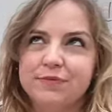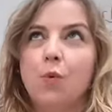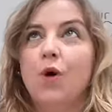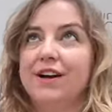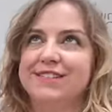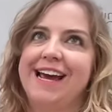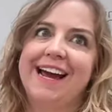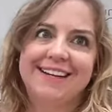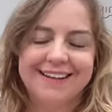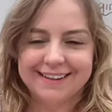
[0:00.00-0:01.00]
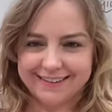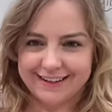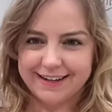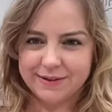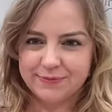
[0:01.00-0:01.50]
while
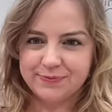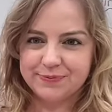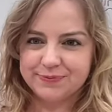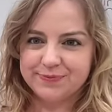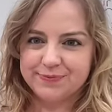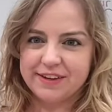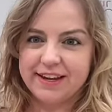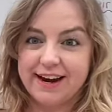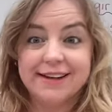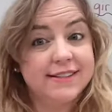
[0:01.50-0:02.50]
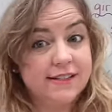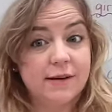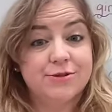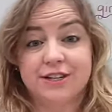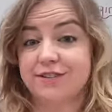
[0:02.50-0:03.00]
technically it has a
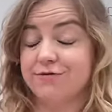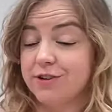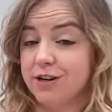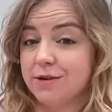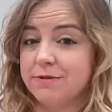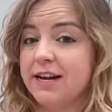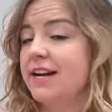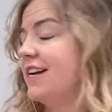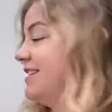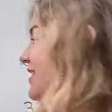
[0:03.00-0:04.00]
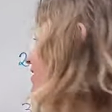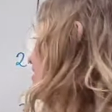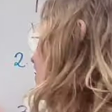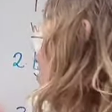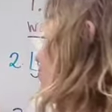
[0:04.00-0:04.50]
subject and verb, it doesn't
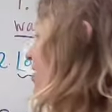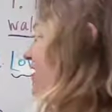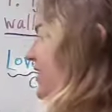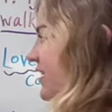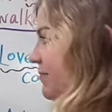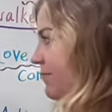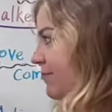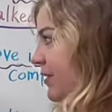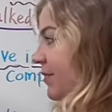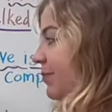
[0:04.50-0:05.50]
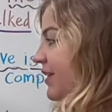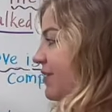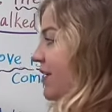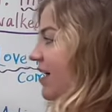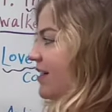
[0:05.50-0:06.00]
express a complete
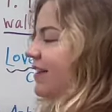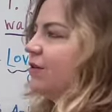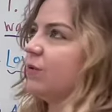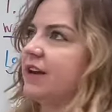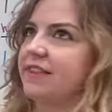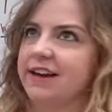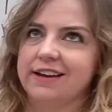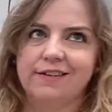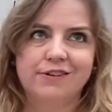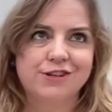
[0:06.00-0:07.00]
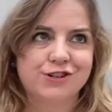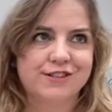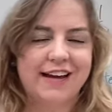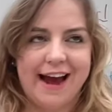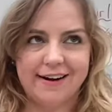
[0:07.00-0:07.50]
thought in the way that even
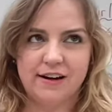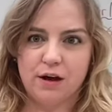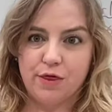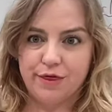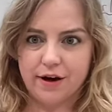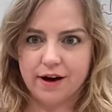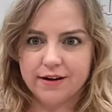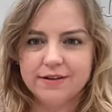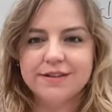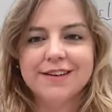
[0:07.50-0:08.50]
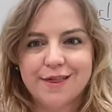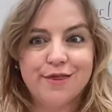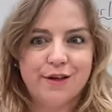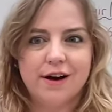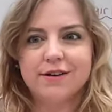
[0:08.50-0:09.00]
just adding
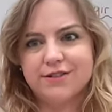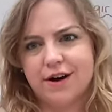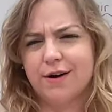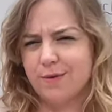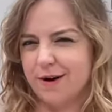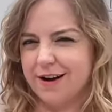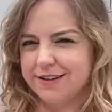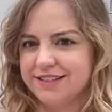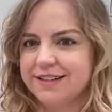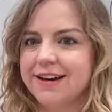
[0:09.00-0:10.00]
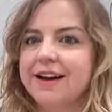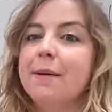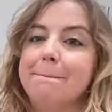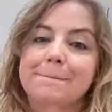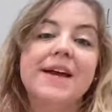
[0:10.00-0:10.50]
the dog walked
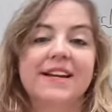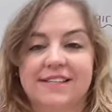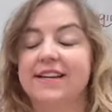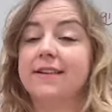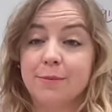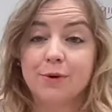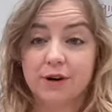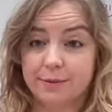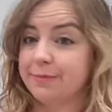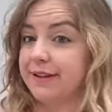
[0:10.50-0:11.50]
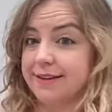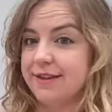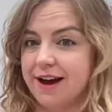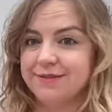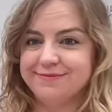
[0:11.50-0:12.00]
makes it a more complete thought.